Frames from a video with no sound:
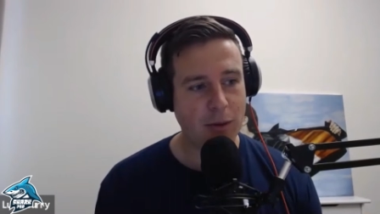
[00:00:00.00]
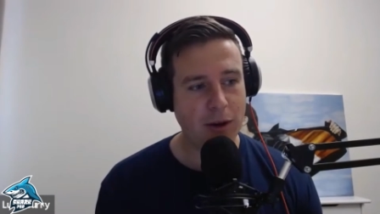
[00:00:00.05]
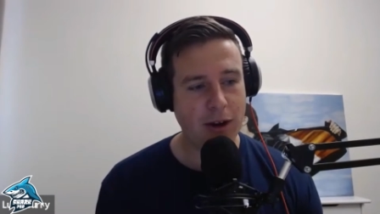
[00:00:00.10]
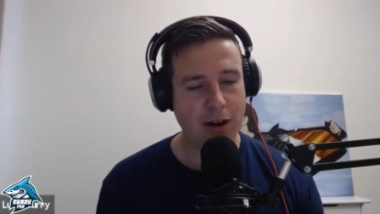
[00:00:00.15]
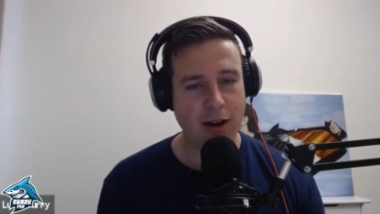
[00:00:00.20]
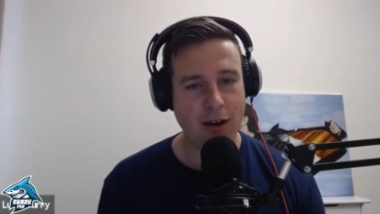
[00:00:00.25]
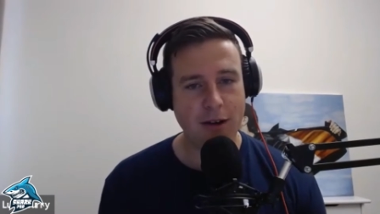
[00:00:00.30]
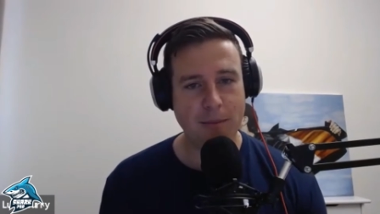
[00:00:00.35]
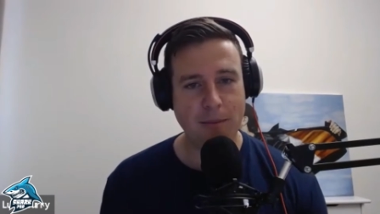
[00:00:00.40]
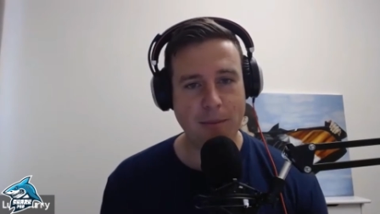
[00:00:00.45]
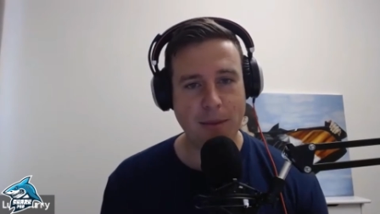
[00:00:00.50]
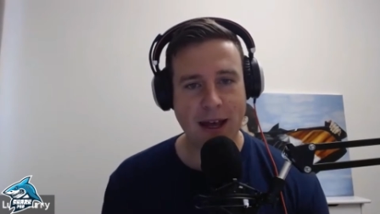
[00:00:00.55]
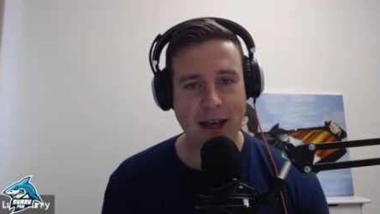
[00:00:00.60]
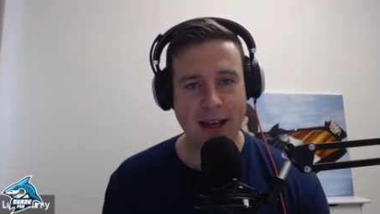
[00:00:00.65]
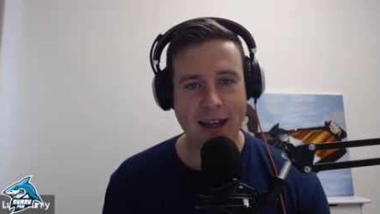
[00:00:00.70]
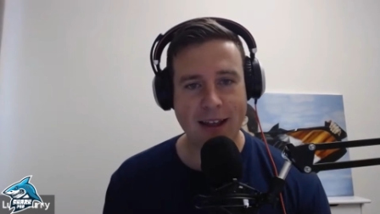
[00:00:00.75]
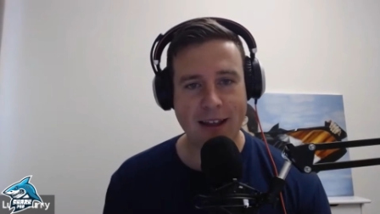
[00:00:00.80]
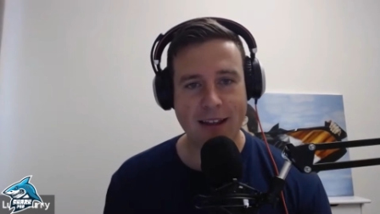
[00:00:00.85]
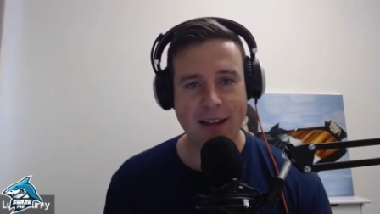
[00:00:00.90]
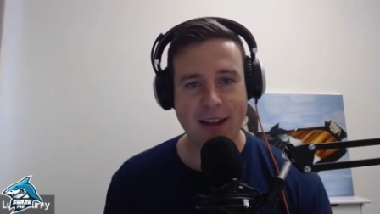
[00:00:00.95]
are
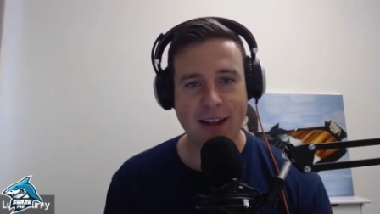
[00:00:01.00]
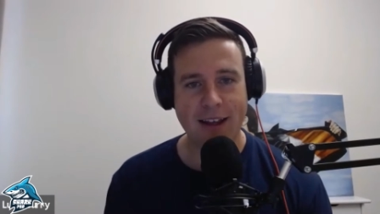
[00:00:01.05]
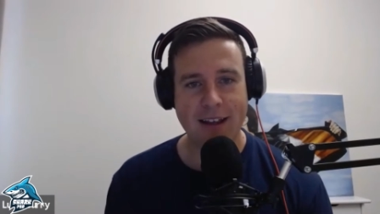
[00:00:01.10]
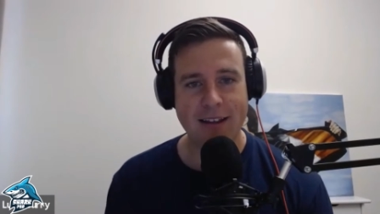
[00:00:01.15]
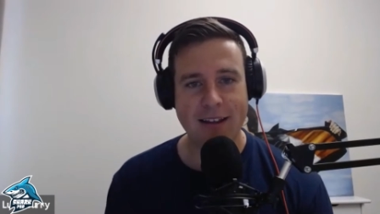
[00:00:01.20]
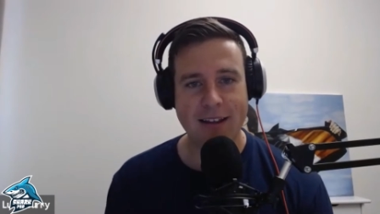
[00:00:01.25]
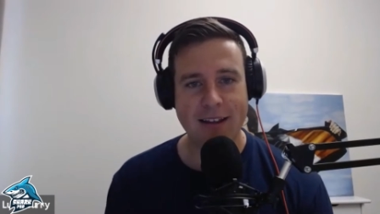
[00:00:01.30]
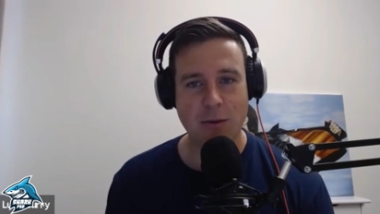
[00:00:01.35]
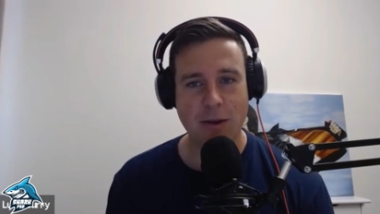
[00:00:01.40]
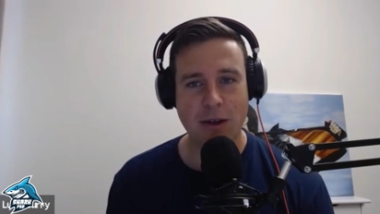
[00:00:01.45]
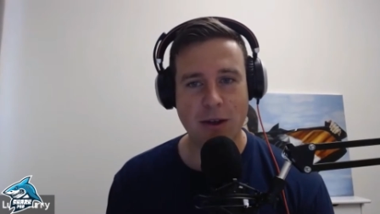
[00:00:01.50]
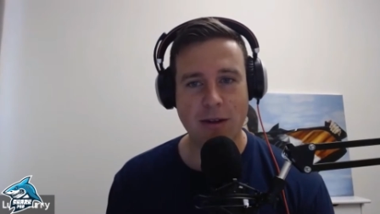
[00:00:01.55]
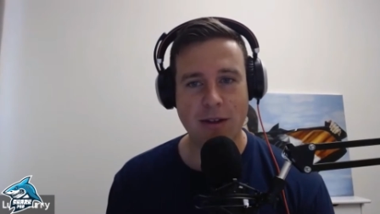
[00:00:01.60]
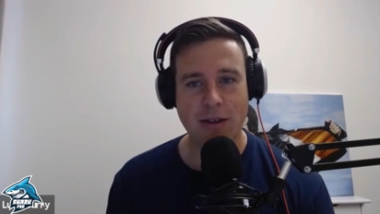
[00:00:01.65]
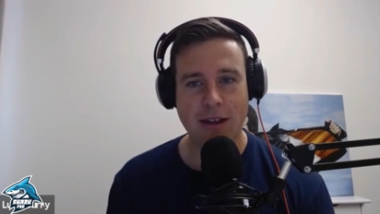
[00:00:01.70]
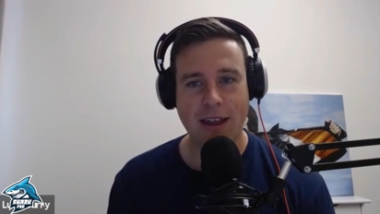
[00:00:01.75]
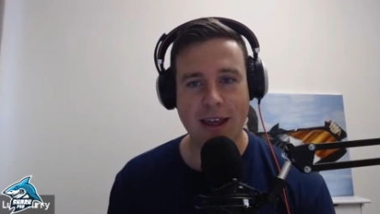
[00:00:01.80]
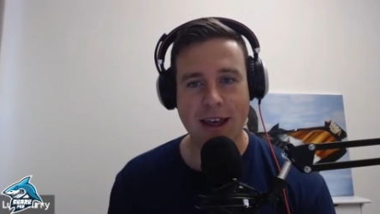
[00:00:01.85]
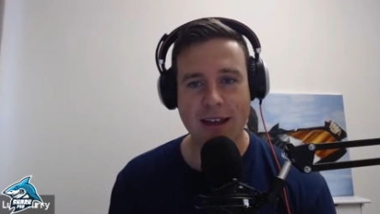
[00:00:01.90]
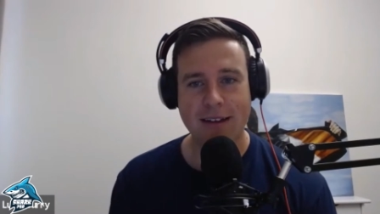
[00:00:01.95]
back uh, this week with
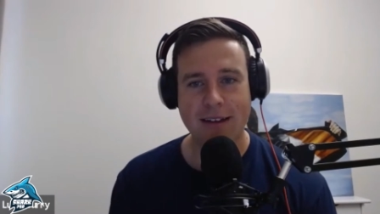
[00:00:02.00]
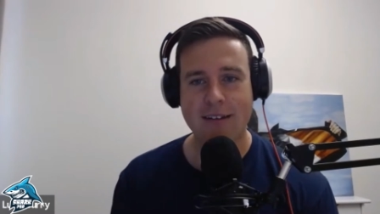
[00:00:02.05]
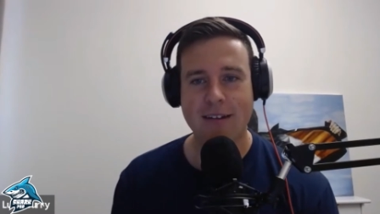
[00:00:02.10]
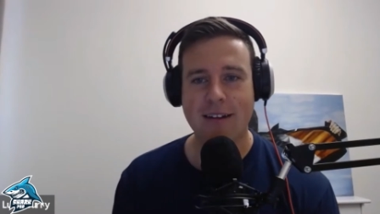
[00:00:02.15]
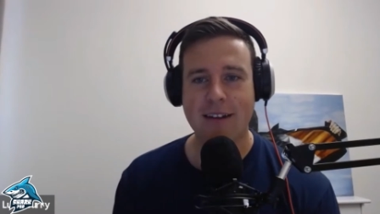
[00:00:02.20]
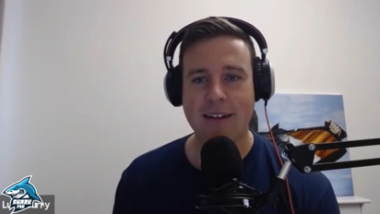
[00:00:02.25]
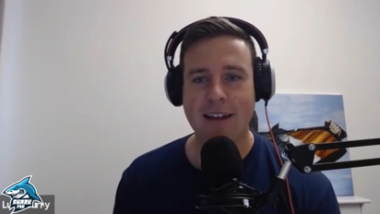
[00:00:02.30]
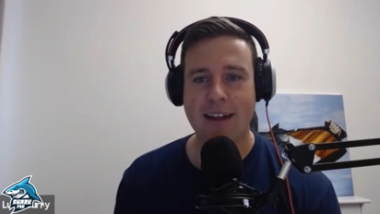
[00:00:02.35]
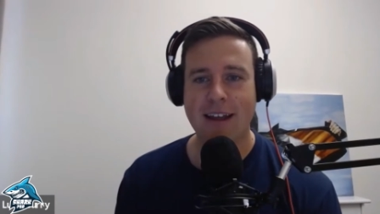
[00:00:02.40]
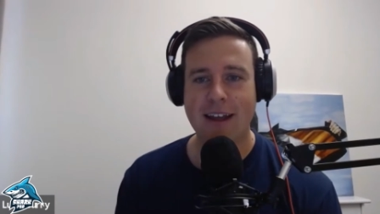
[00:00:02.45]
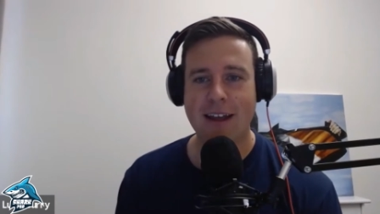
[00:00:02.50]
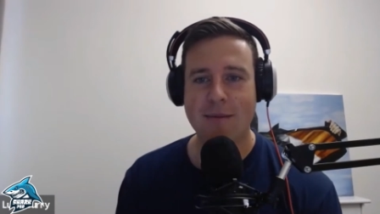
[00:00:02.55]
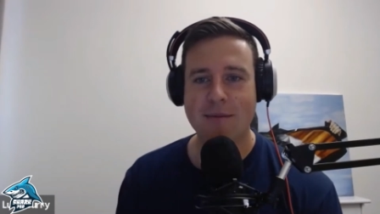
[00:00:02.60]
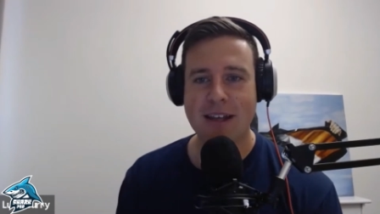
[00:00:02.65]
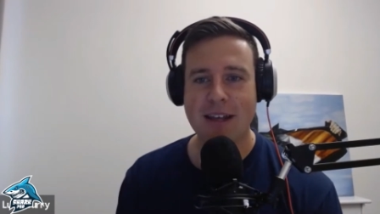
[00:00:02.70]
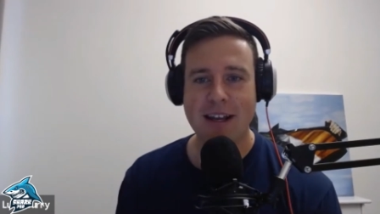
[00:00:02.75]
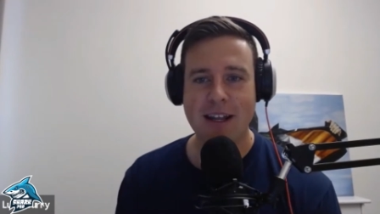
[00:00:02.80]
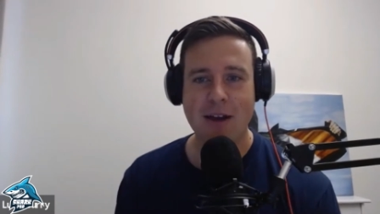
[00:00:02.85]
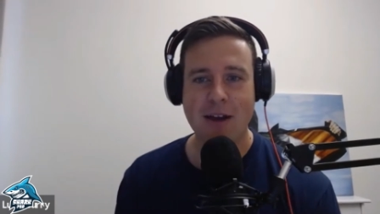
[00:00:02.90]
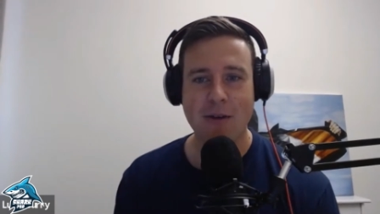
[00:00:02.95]
a guest, uh,
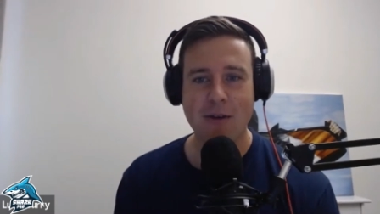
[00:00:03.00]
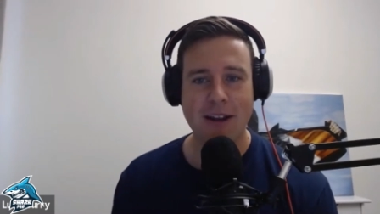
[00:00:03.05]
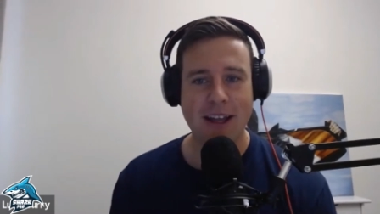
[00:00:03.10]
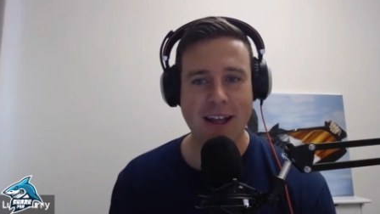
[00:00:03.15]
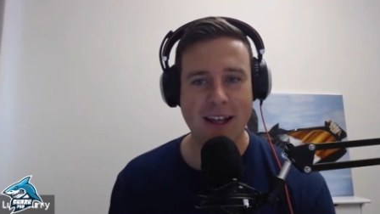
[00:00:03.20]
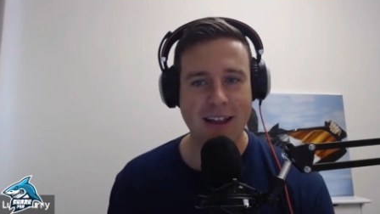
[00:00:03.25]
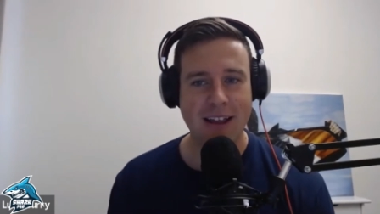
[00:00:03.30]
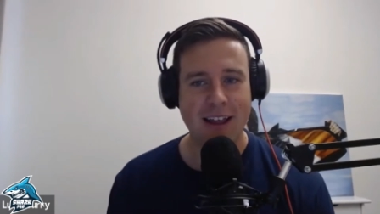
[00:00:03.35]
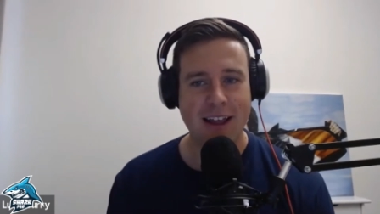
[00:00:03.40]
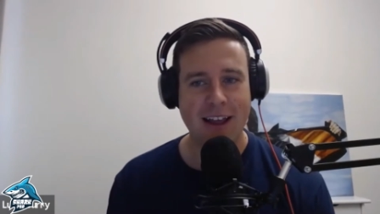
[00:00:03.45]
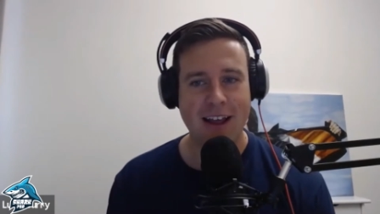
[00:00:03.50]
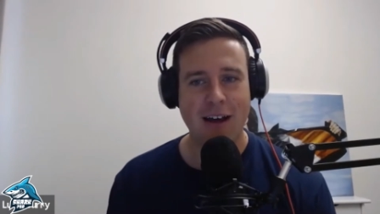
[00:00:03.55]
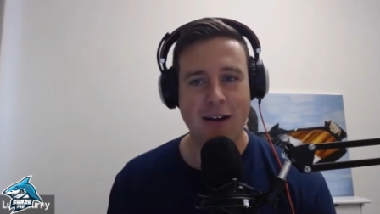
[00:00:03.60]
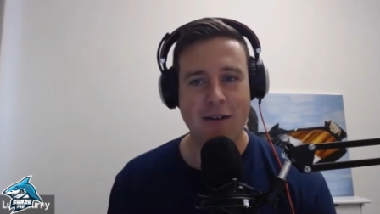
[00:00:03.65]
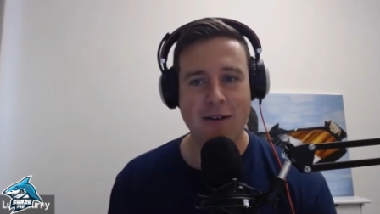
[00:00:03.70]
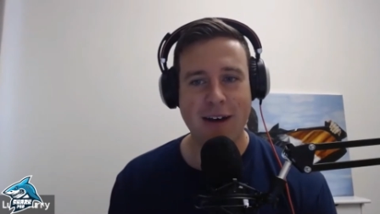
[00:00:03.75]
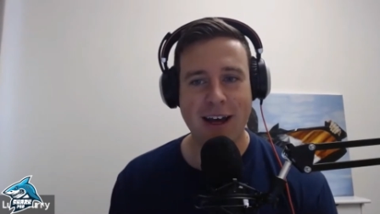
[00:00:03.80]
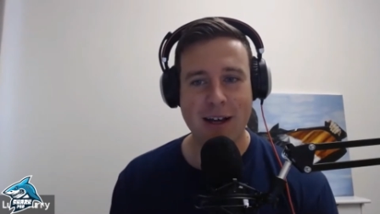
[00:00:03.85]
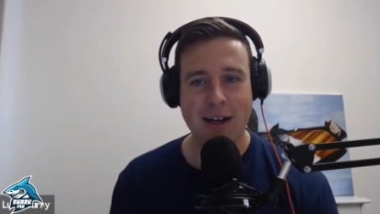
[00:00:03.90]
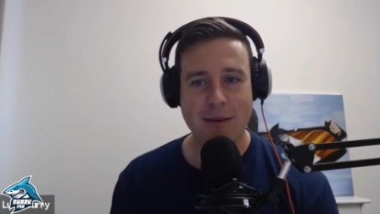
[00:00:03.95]
Danny O'Neill of
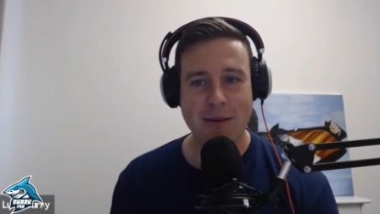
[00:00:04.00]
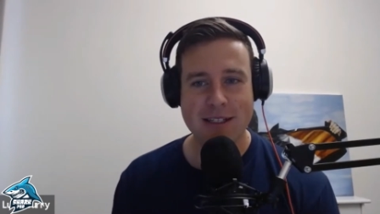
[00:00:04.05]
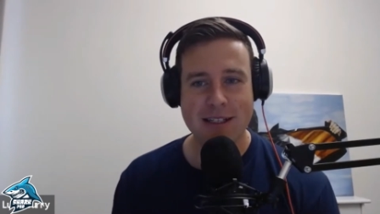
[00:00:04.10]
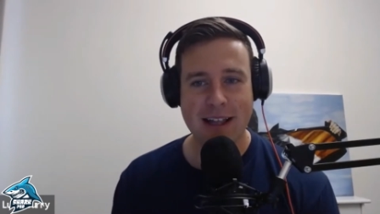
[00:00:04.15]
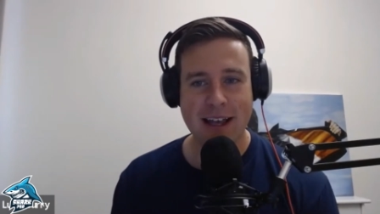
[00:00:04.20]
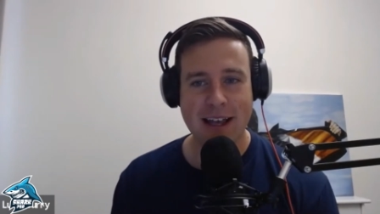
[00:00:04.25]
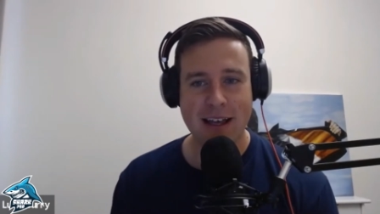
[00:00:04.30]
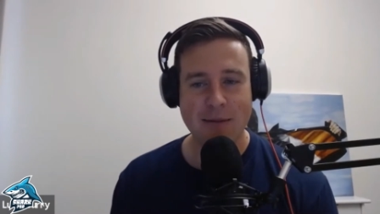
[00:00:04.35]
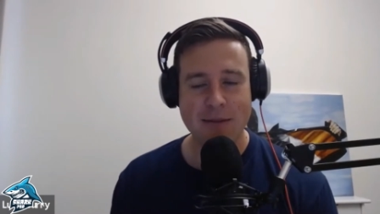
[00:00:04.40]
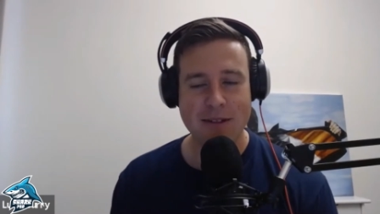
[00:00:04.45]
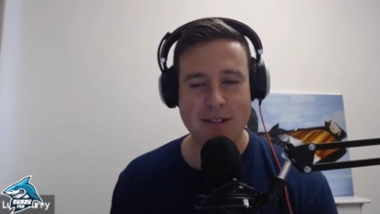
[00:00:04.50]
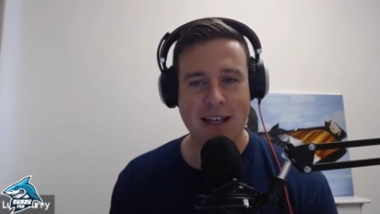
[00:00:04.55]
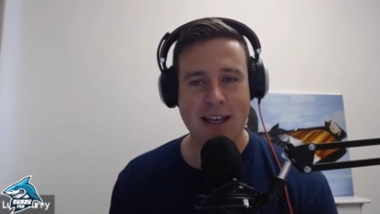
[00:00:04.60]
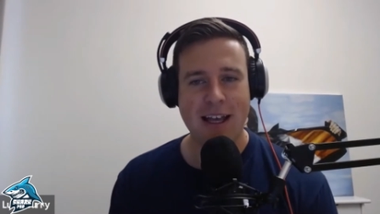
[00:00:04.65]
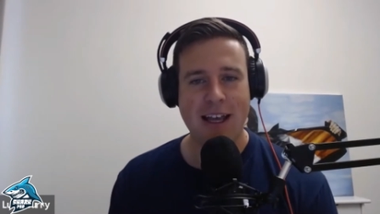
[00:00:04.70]
Animis Labs.